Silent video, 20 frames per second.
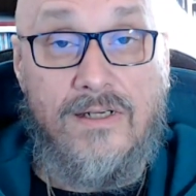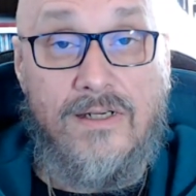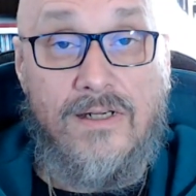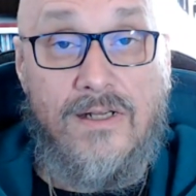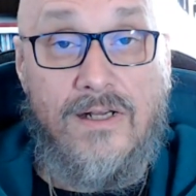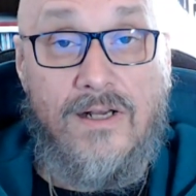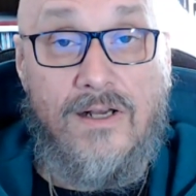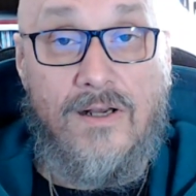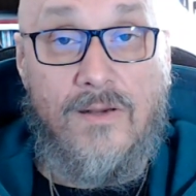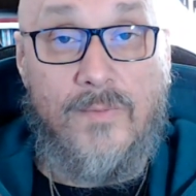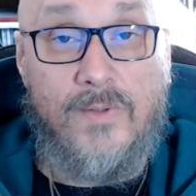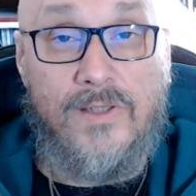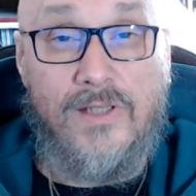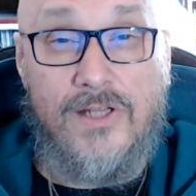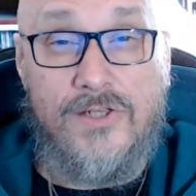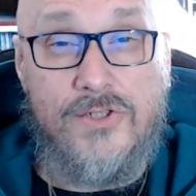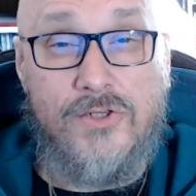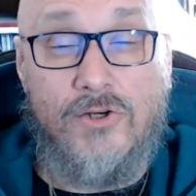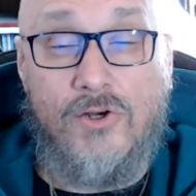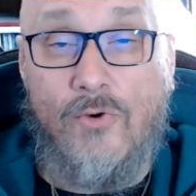
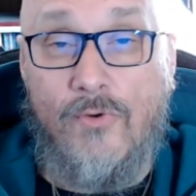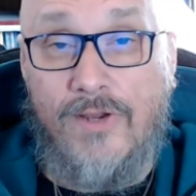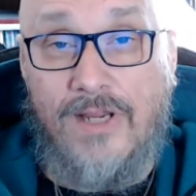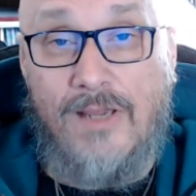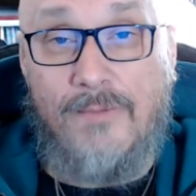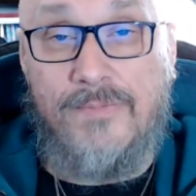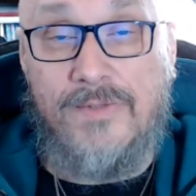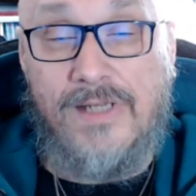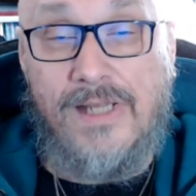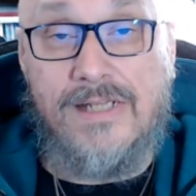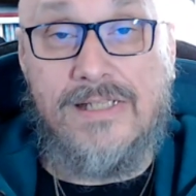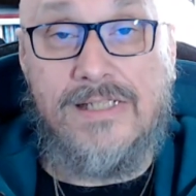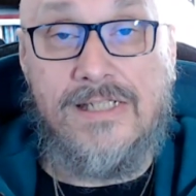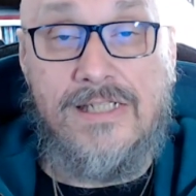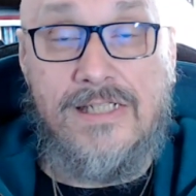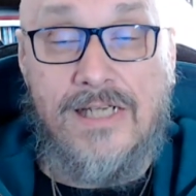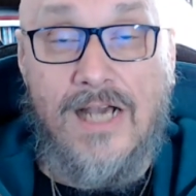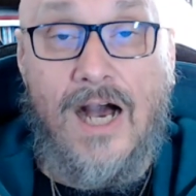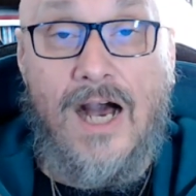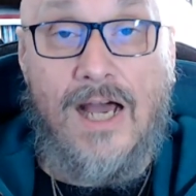Unless you're going up
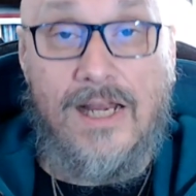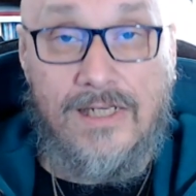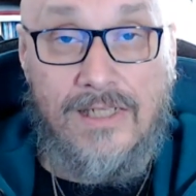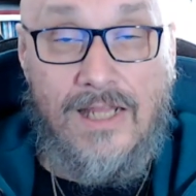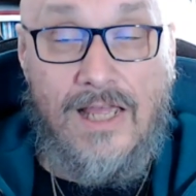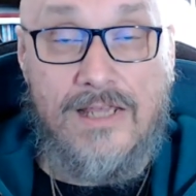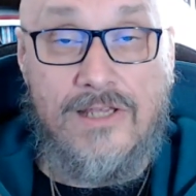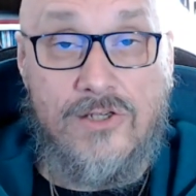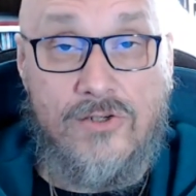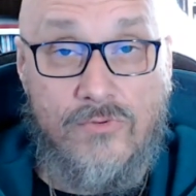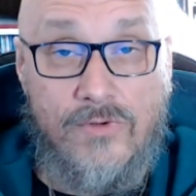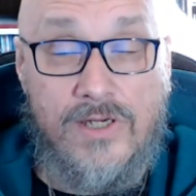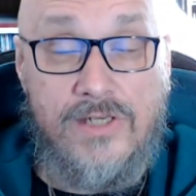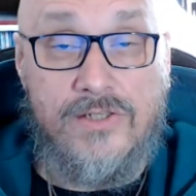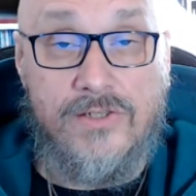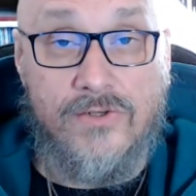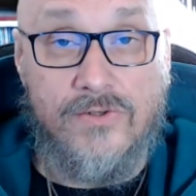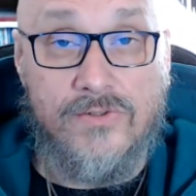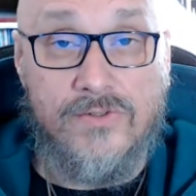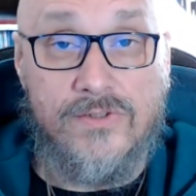against godlike
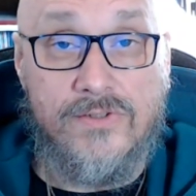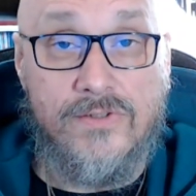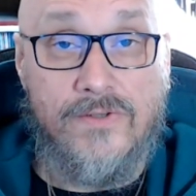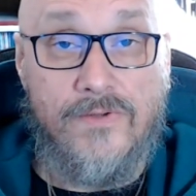creatures,